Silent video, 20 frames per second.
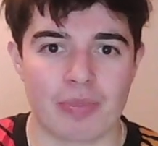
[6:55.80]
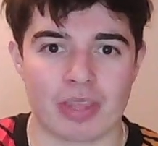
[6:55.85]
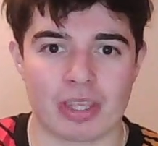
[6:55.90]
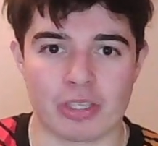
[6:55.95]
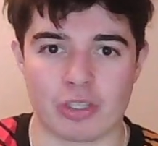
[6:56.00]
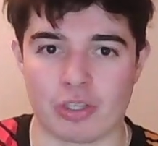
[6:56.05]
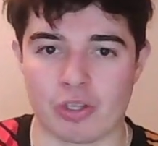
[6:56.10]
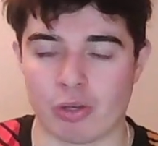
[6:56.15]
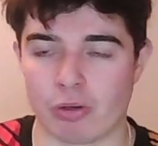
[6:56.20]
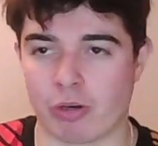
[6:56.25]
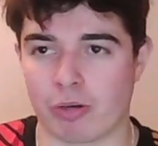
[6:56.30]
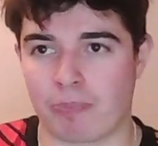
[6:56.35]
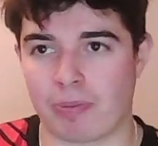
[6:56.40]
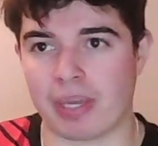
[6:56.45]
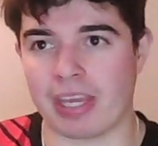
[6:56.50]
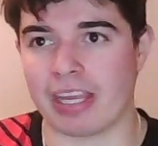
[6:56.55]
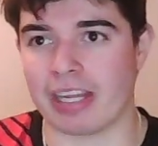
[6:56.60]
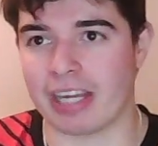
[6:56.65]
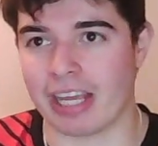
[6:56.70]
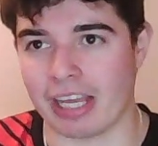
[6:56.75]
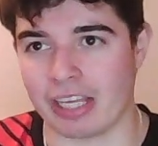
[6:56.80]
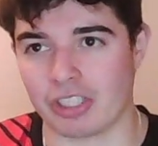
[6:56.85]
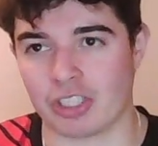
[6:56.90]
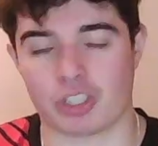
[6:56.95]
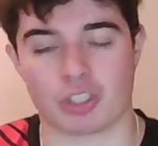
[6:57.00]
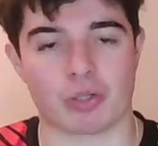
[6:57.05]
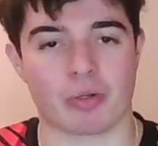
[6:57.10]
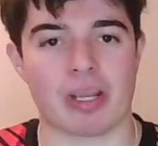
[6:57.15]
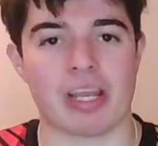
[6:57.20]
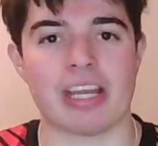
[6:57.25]
European
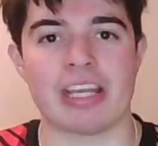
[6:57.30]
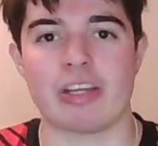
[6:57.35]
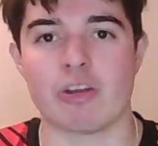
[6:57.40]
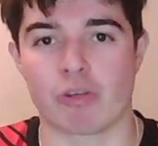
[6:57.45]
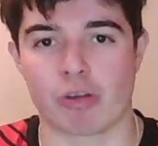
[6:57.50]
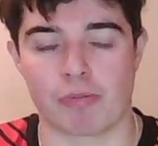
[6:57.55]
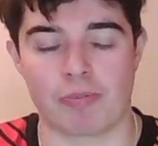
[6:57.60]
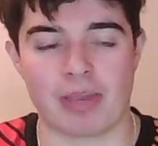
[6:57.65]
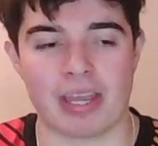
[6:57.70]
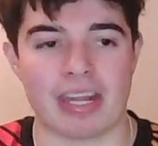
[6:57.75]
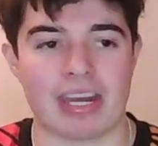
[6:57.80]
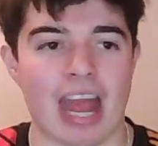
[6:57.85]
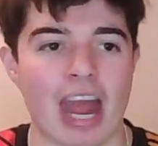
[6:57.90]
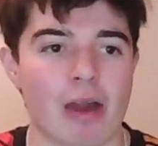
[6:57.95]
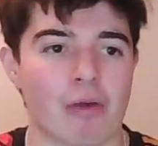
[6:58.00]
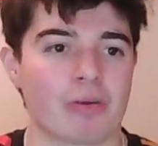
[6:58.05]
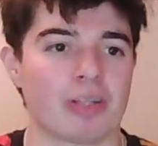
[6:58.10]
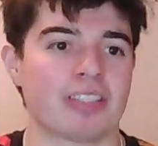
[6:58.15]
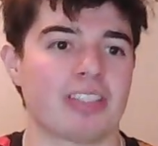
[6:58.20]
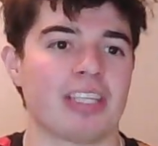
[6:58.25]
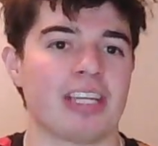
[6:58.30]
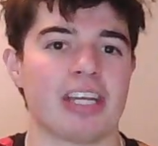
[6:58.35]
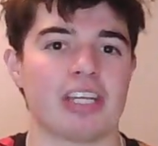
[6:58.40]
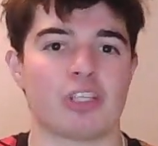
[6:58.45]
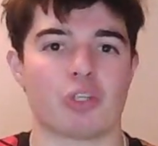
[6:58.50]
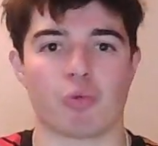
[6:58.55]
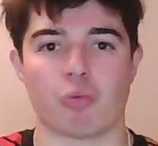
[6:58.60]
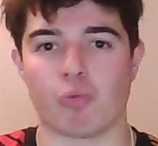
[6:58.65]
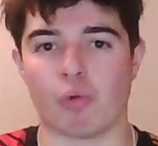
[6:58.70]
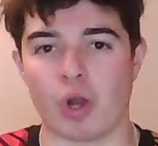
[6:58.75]
history, European
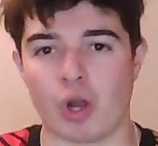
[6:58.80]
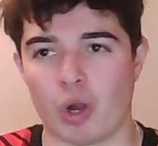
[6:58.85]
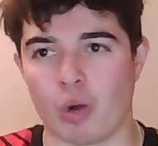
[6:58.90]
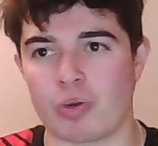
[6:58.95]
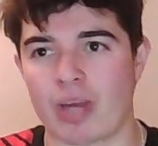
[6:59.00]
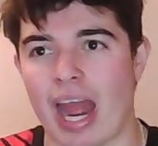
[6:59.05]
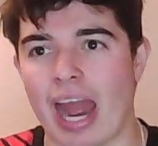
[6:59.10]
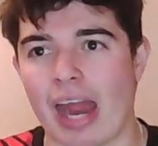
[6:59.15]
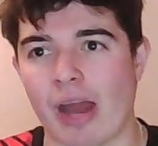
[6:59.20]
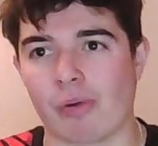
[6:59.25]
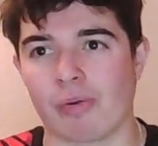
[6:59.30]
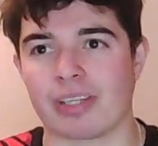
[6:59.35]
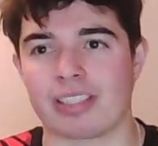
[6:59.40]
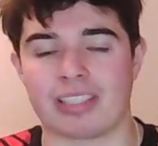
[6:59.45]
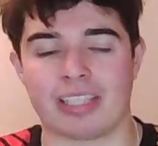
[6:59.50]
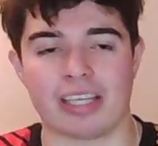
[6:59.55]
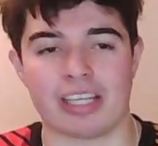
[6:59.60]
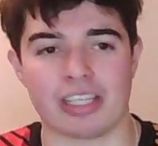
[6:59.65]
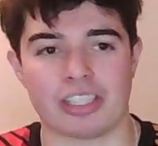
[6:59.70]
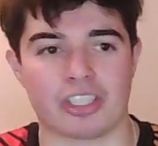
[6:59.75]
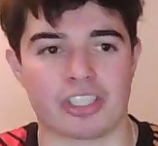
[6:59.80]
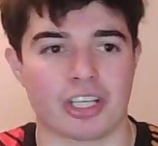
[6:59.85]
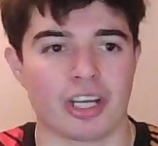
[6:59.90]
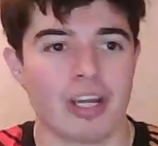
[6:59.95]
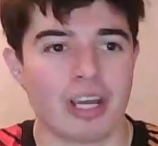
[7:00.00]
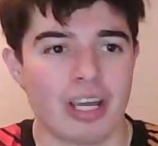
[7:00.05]
heritage, world heritage